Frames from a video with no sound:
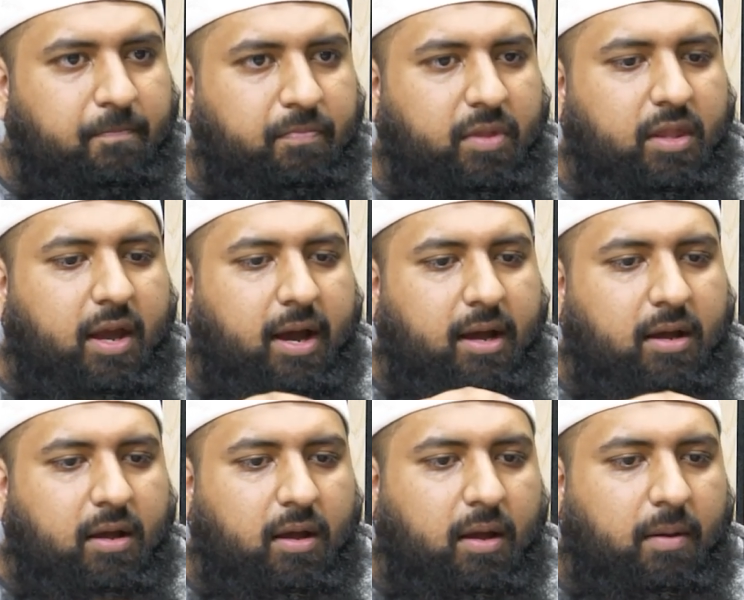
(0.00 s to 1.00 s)
that
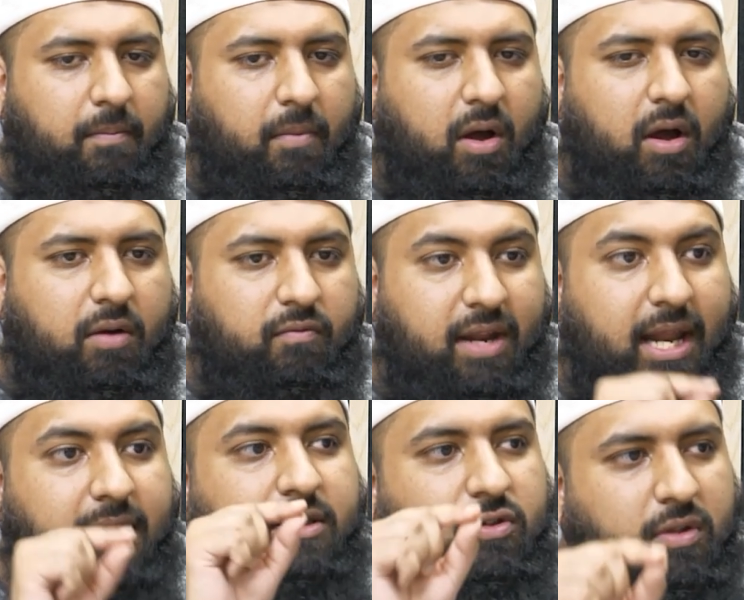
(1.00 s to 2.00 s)
are
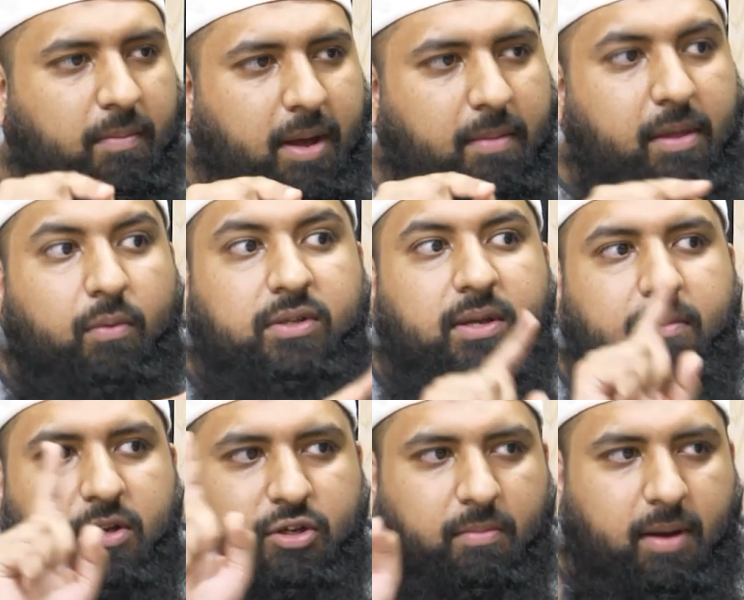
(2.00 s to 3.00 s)
related to the bab that wasn't
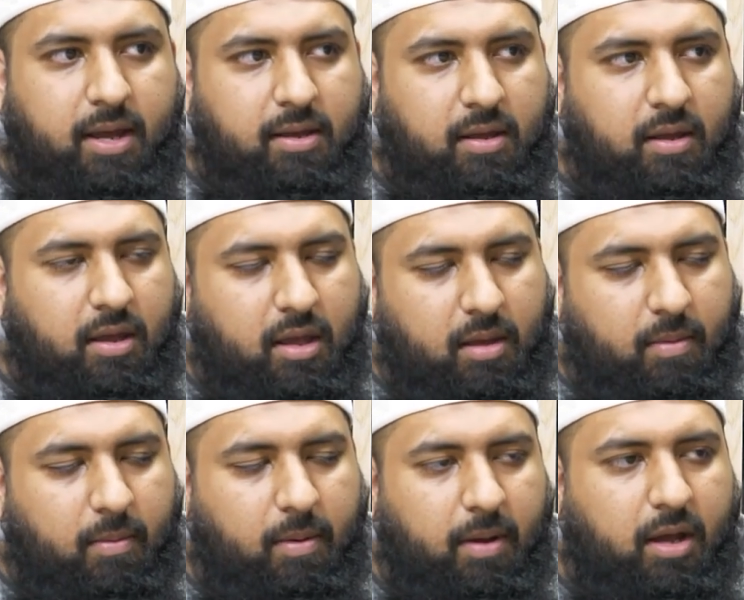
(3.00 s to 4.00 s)
mentioned by
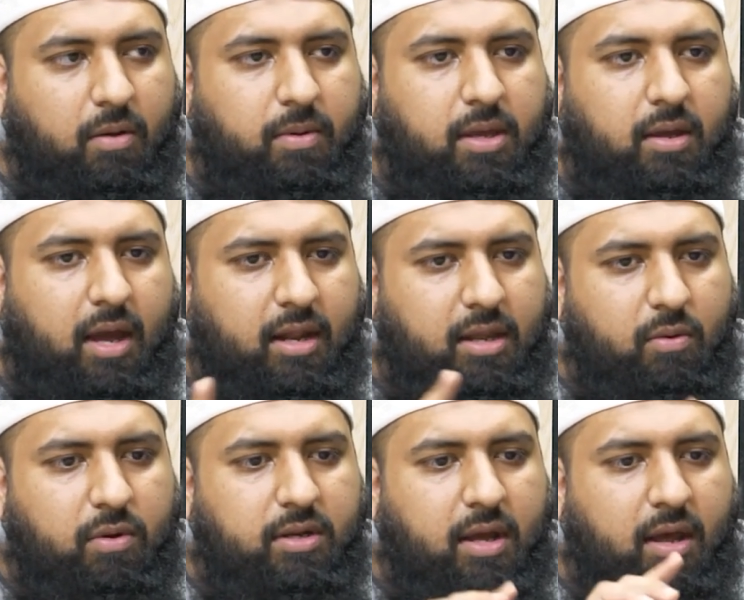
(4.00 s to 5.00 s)
Imam al-Baghawi, and he
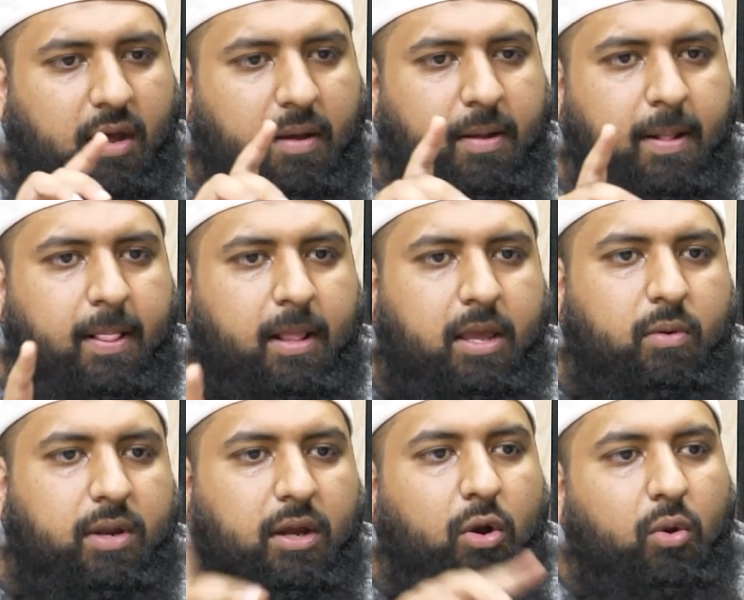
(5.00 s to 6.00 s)
would
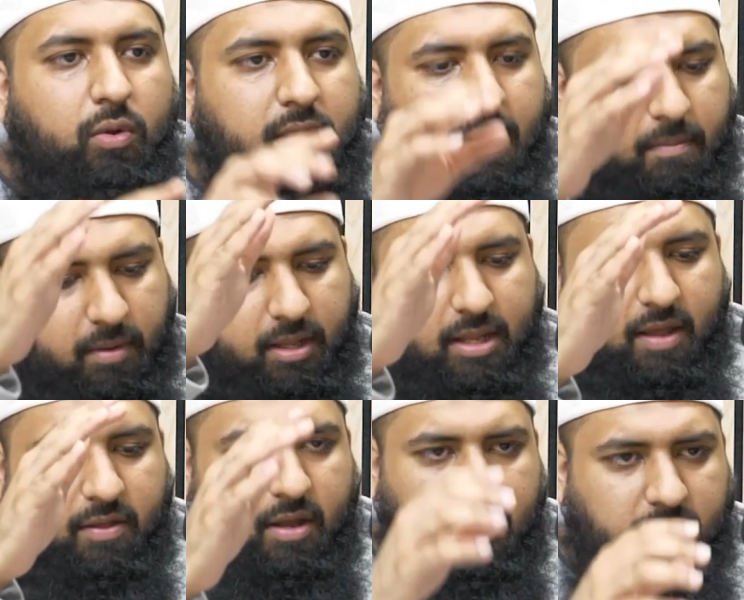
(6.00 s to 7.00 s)
include them in
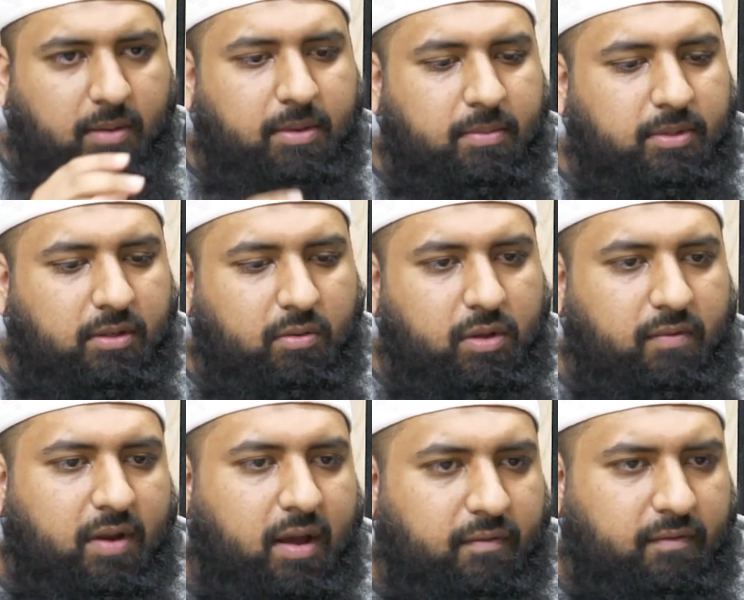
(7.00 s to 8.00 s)
that third. And sometimes he would
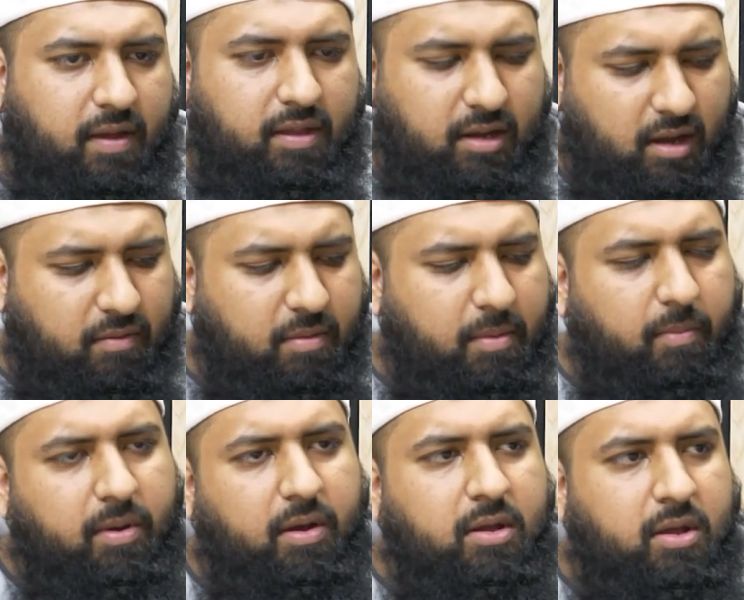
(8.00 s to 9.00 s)
even have, I
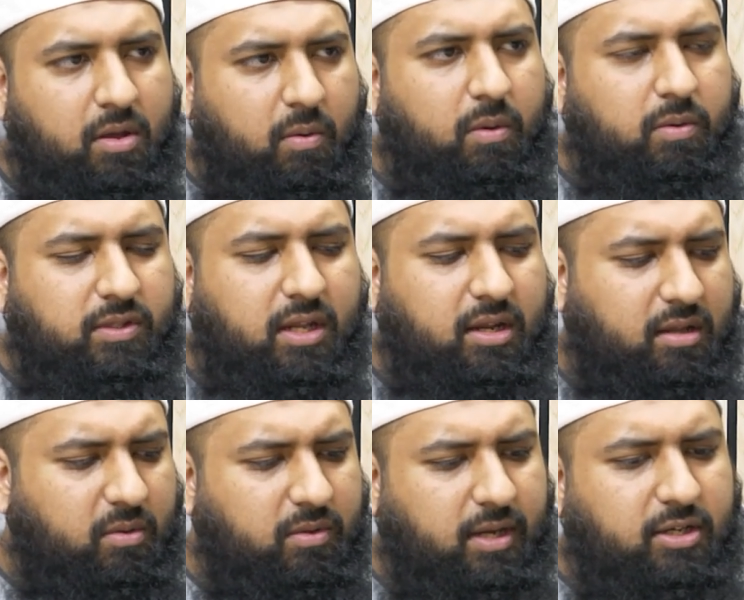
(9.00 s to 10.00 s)
remember when we were studying it,
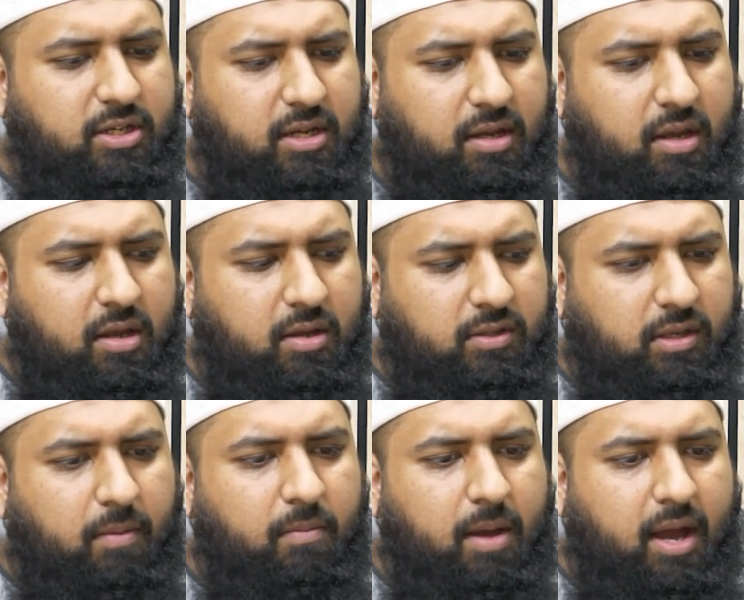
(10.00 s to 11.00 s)
there was actually
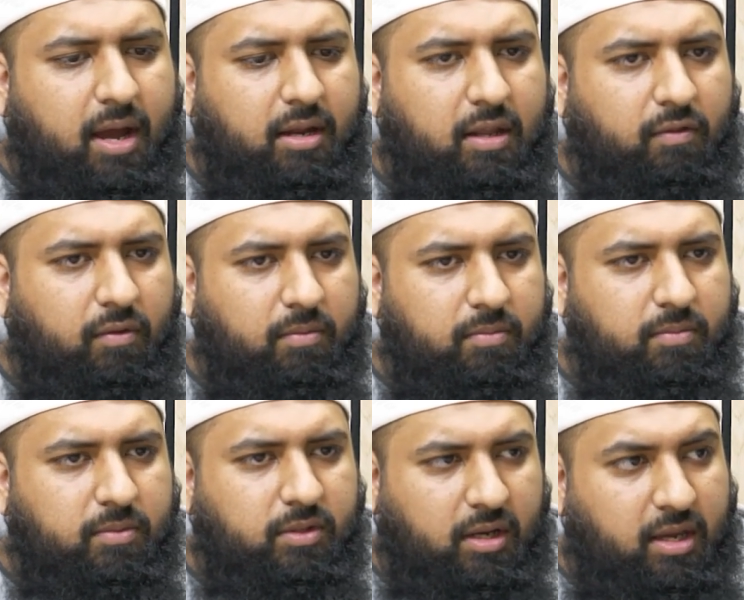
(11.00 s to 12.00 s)
some ahadith from
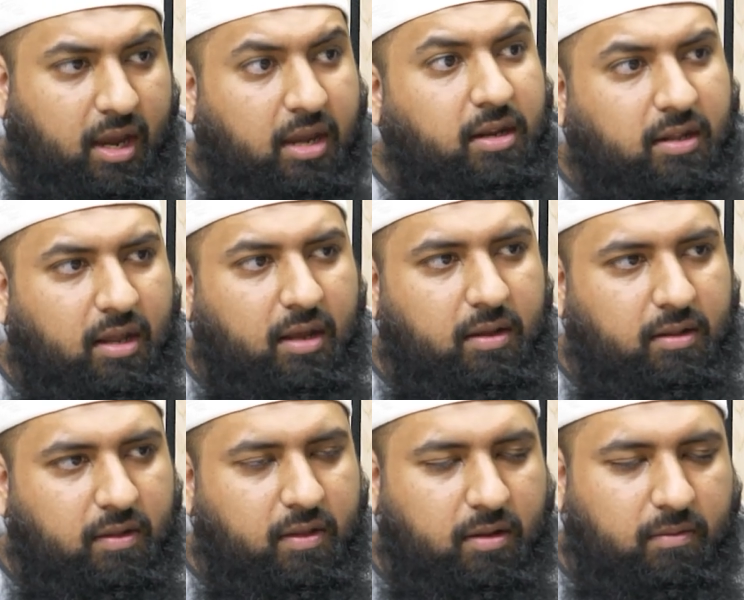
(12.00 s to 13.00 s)
Sahihain in there in
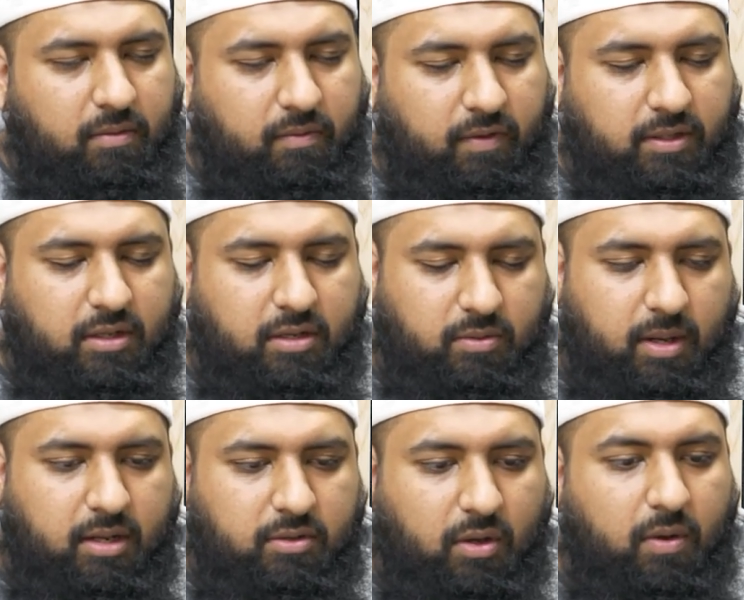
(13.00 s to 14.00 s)
the third fasl as
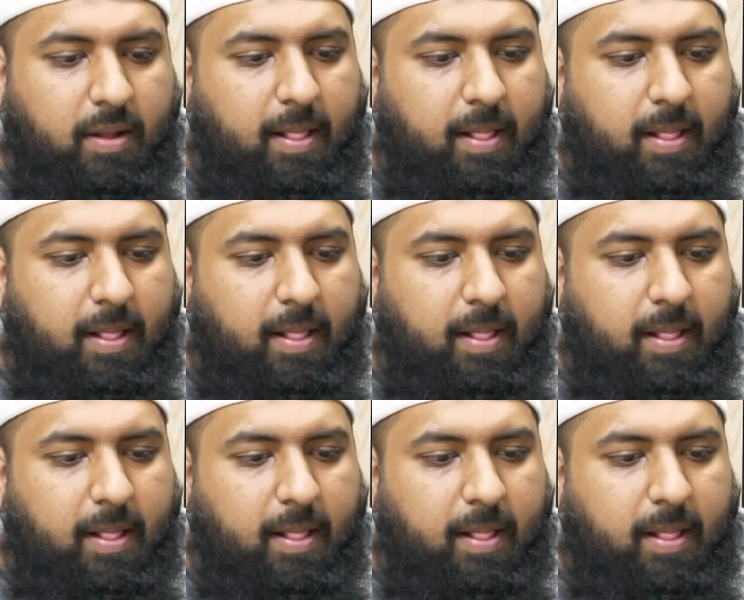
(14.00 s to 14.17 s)
well. So